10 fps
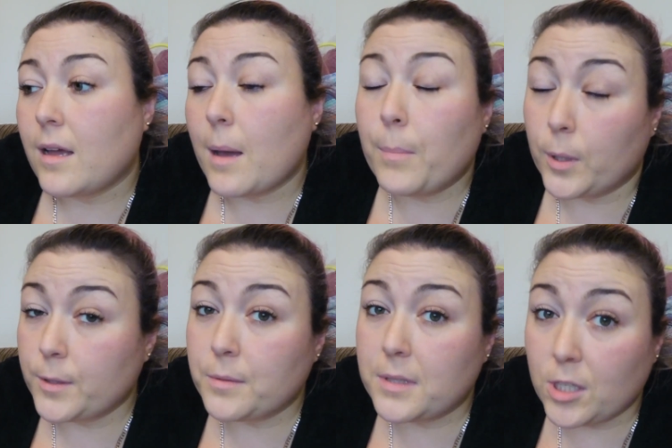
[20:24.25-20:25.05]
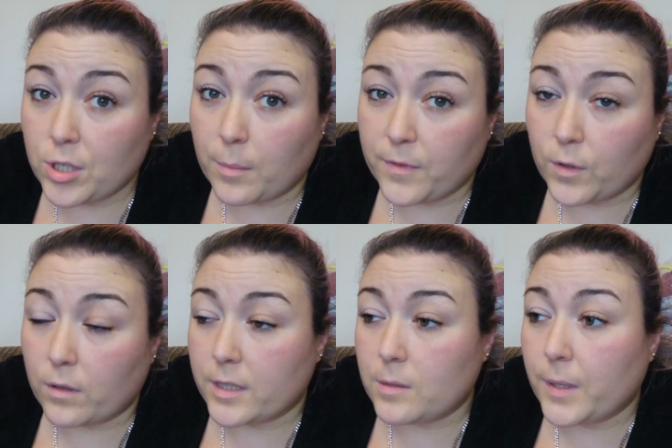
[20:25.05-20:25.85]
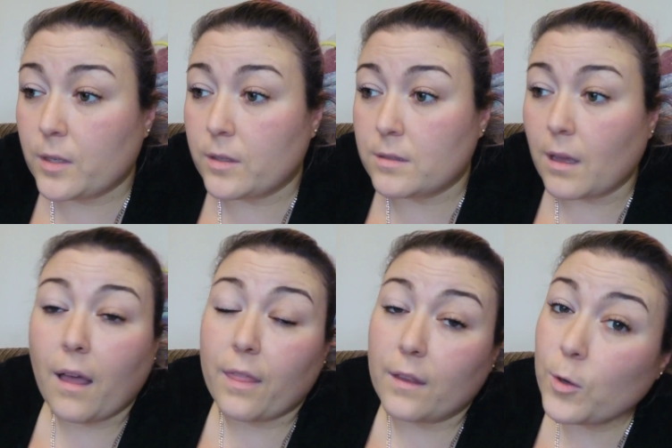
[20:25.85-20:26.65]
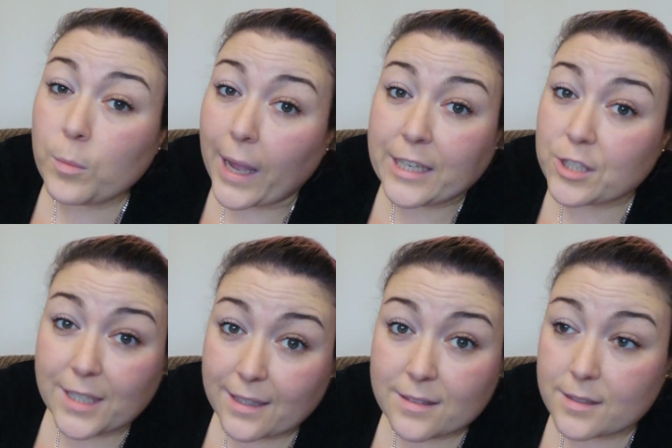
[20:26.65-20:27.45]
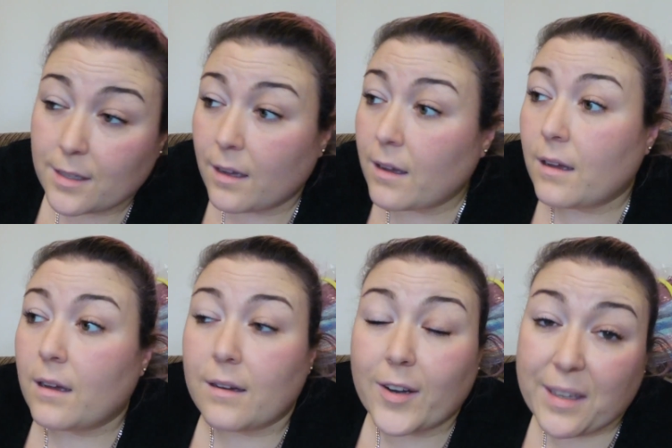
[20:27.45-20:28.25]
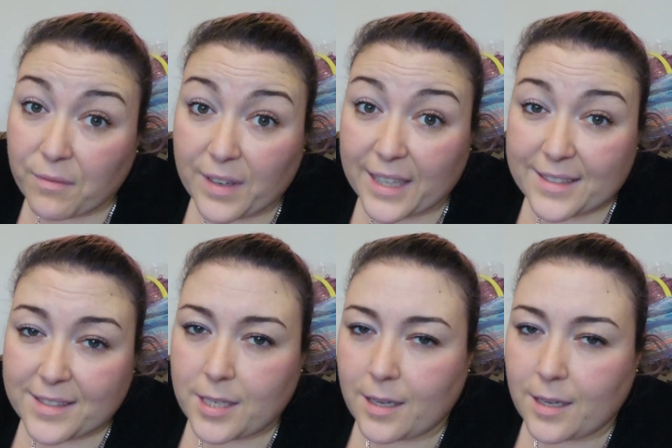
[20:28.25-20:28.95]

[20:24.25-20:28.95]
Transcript: and put a new dish up for us because the normal engineers are invalids.